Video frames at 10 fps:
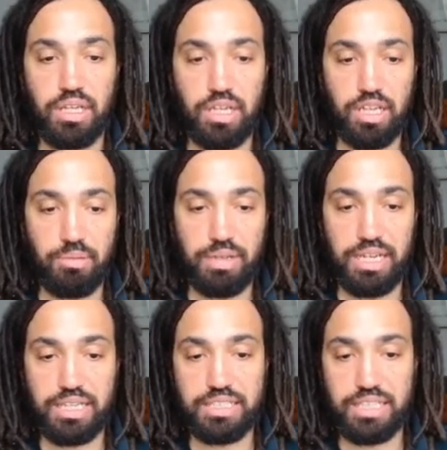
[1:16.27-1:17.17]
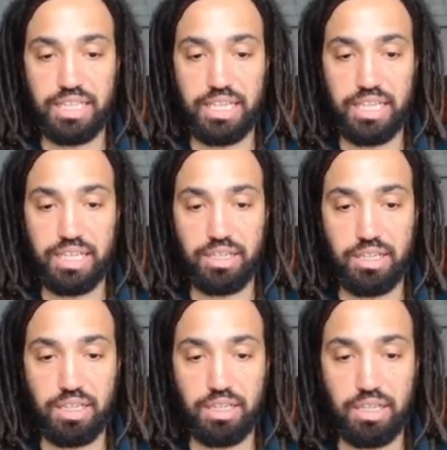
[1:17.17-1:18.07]
and the
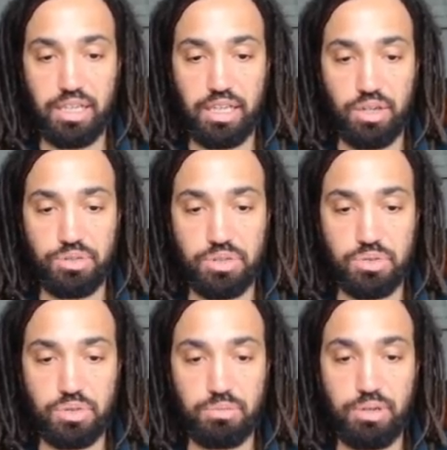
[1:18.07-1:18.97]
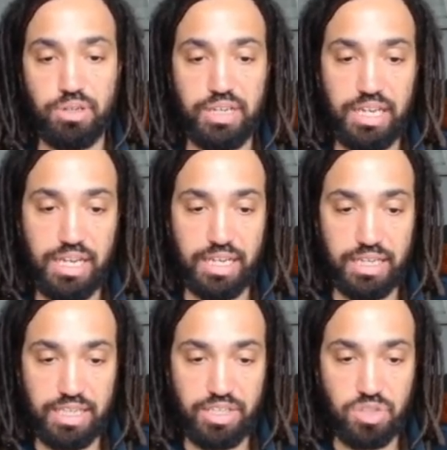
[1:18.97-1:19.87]
horizontal component here
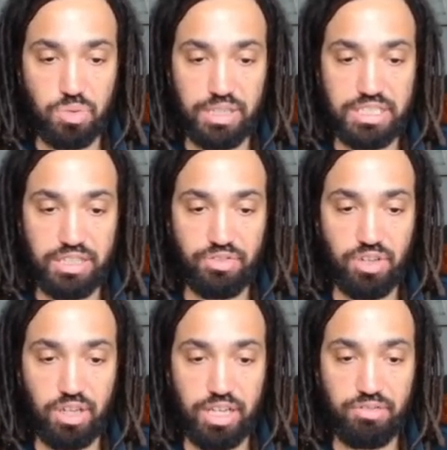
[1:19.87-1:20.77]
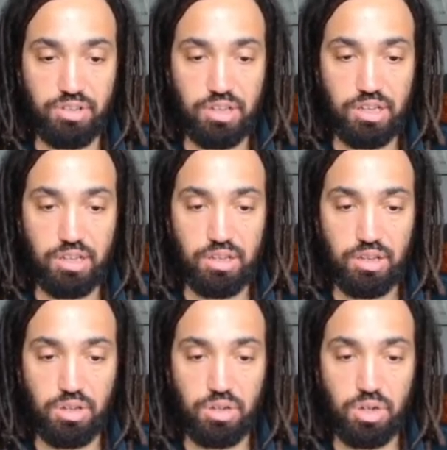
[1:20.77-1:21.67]
is 25
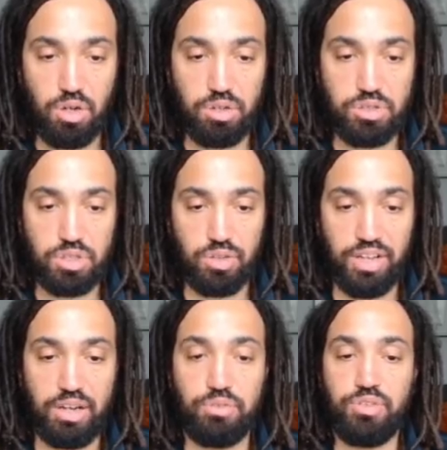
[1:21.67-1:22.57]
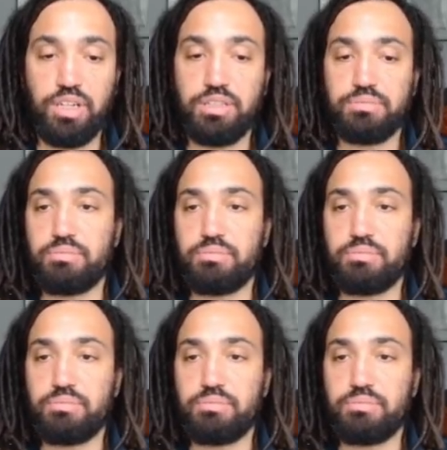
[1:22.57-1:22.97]
cos of alpha.